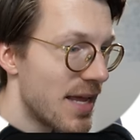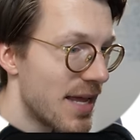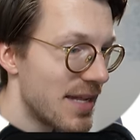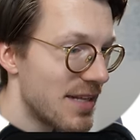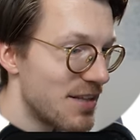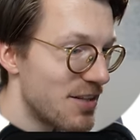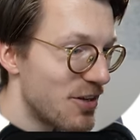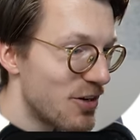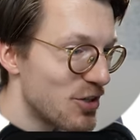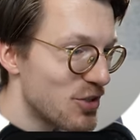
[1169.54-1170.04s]

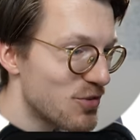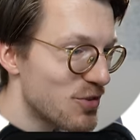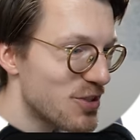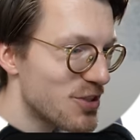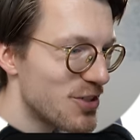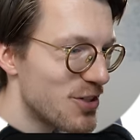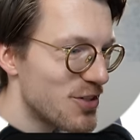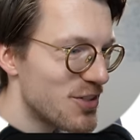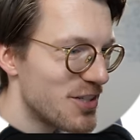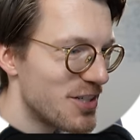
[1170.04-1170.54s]
And those
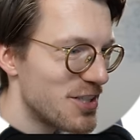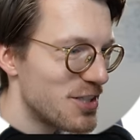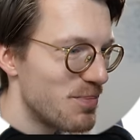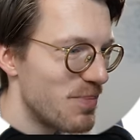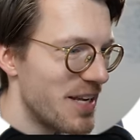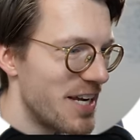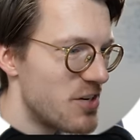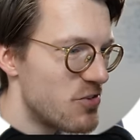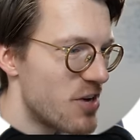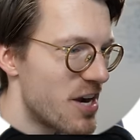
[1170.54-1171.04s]
results are
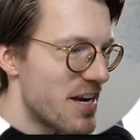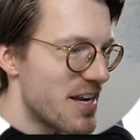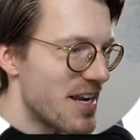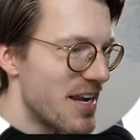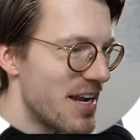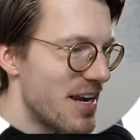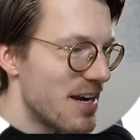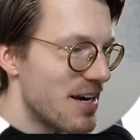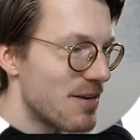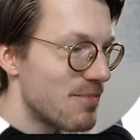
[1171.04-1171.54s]
displayed right
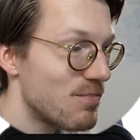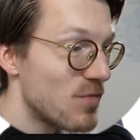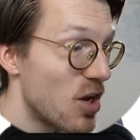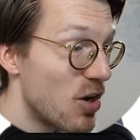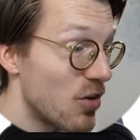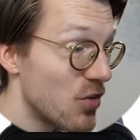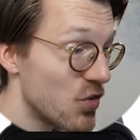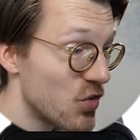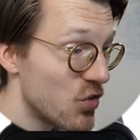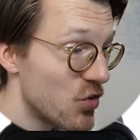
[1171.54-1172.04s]
here.
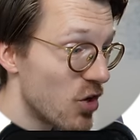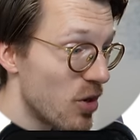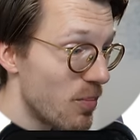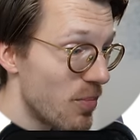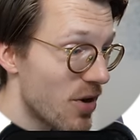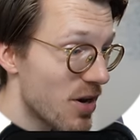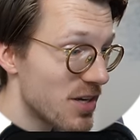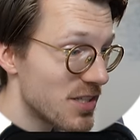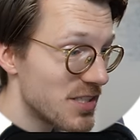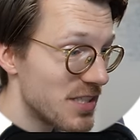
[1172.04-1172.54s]
Now on
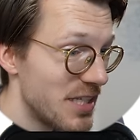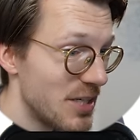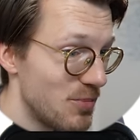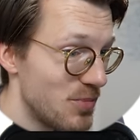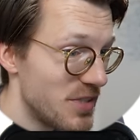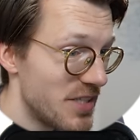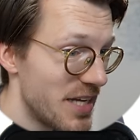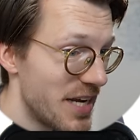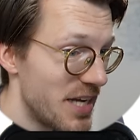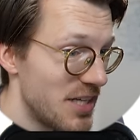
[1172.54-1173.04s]
top are the
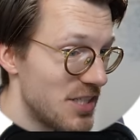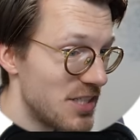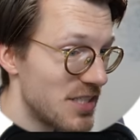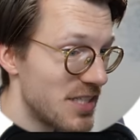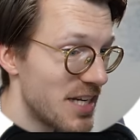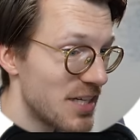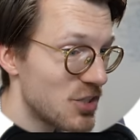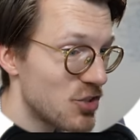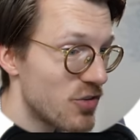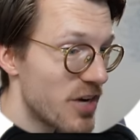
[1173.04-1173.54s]
sleep
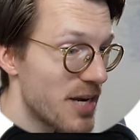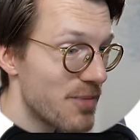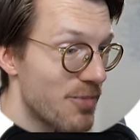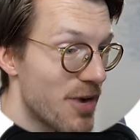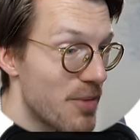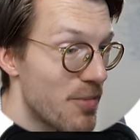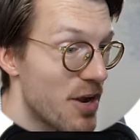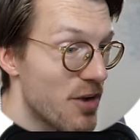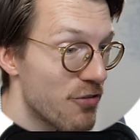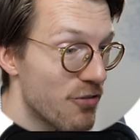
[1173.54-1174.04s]
stages as tracked
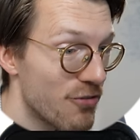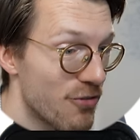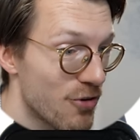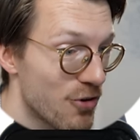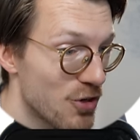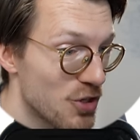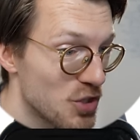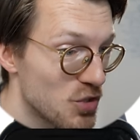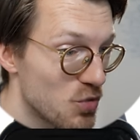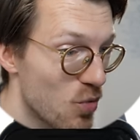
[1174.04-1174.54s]
by my
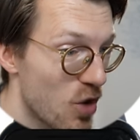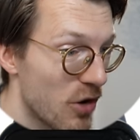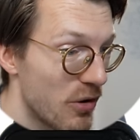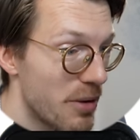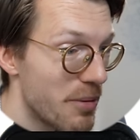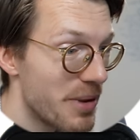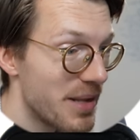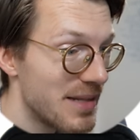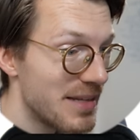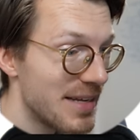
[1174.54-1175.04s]
first
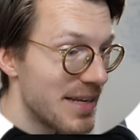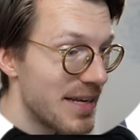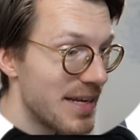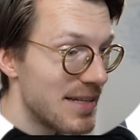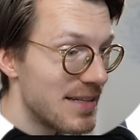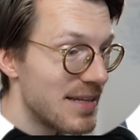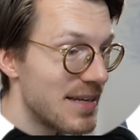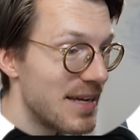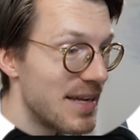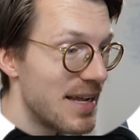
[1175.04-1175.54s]
Huawei Band
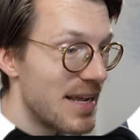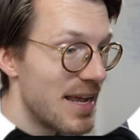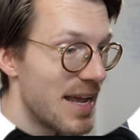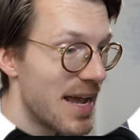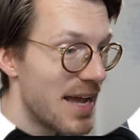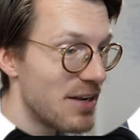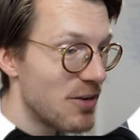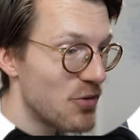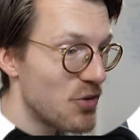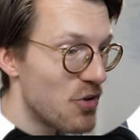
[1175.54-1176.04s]
8,
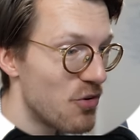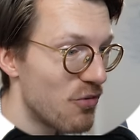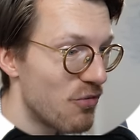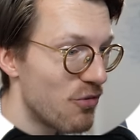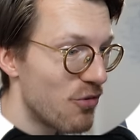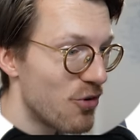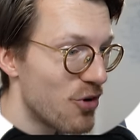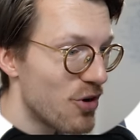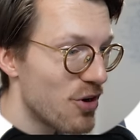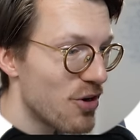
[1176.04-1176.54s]
and on the
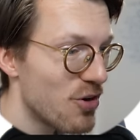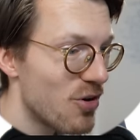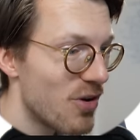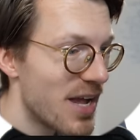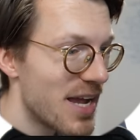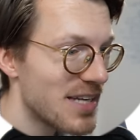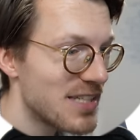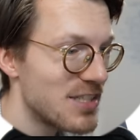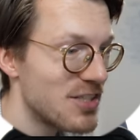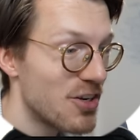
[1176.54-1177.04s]
vertical
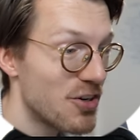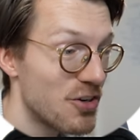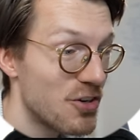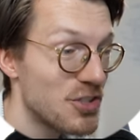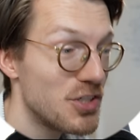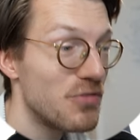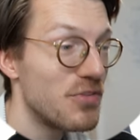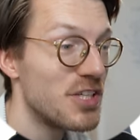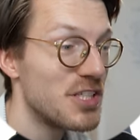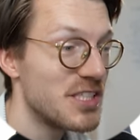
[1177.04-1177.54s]
axis are
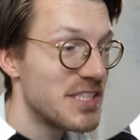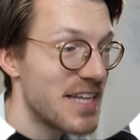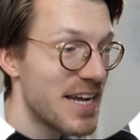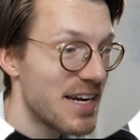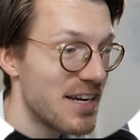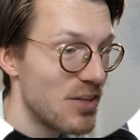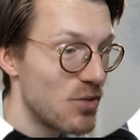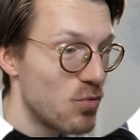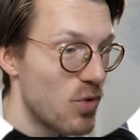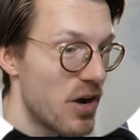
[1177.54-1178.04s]
those of the
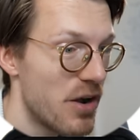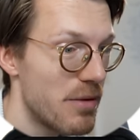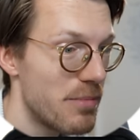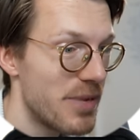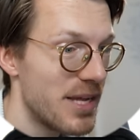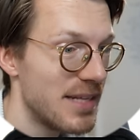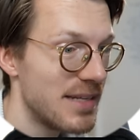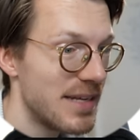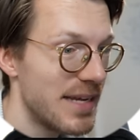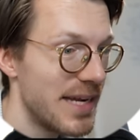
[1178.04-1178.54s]
second Huawei
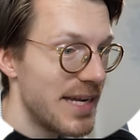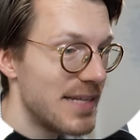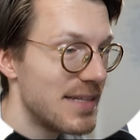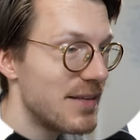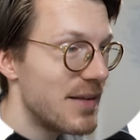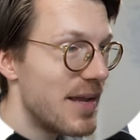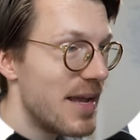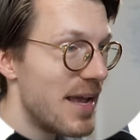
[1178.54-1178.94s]
Band 8.